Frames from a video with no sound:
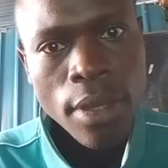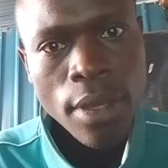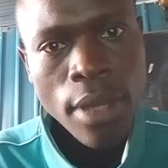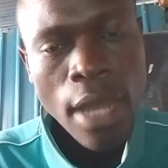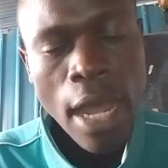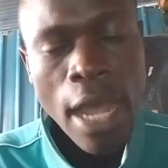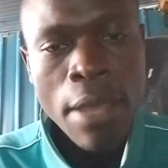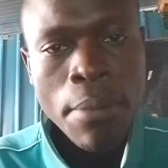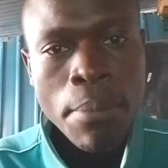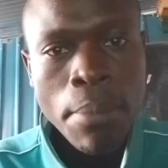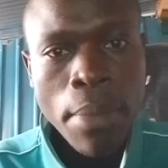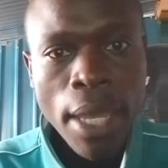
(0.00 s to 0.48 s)

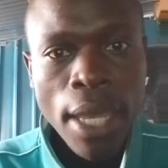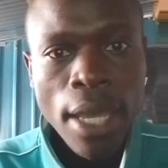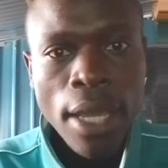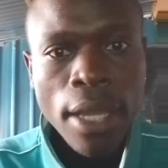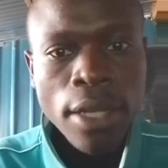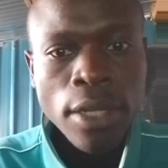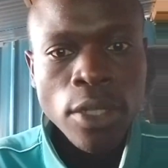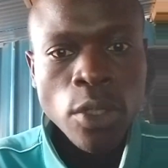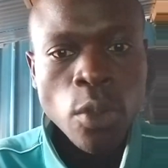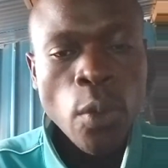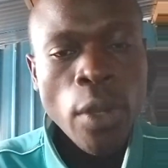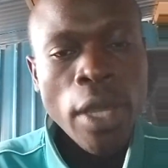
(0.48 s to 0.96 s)
I
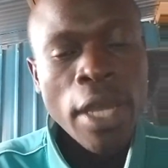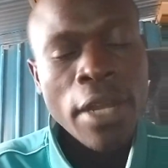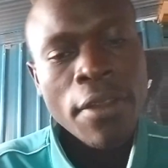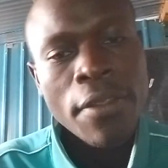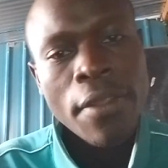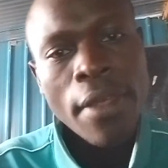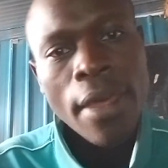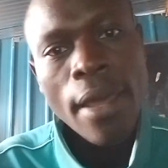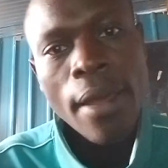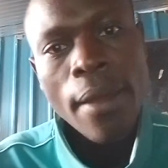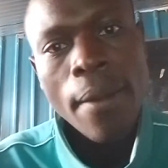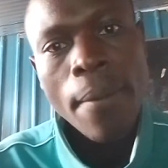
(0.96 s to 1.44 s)
beg to end
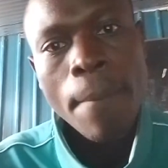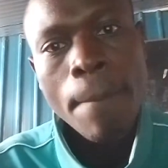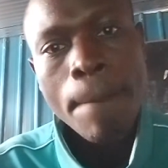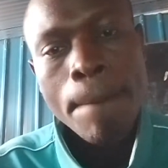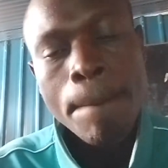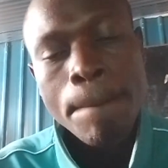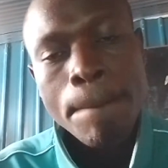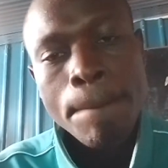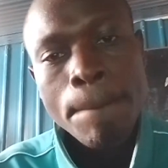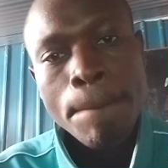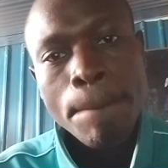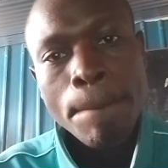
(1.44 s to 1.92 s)
there.
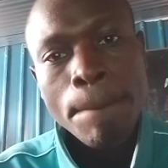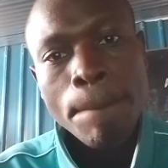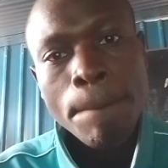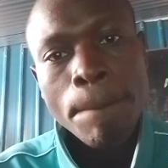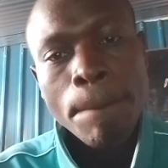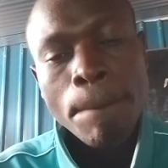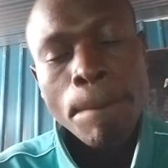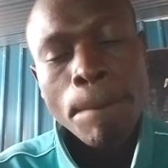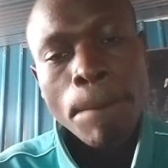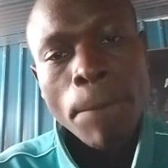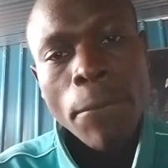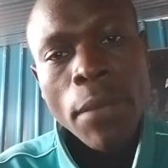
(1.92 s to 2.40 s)

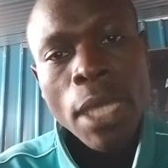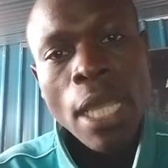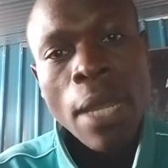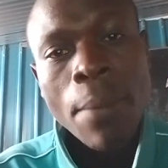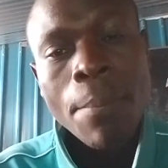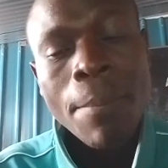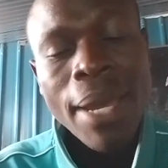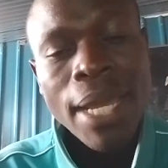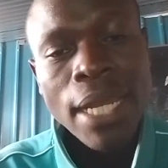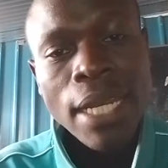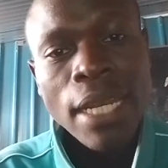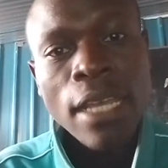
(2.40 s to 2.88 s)

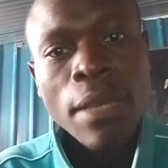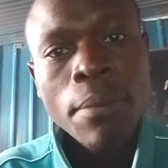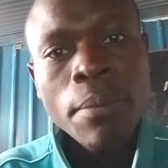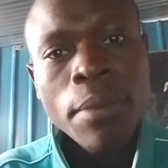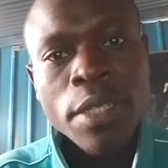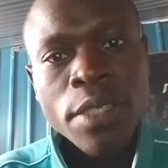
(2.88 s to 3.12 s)
My name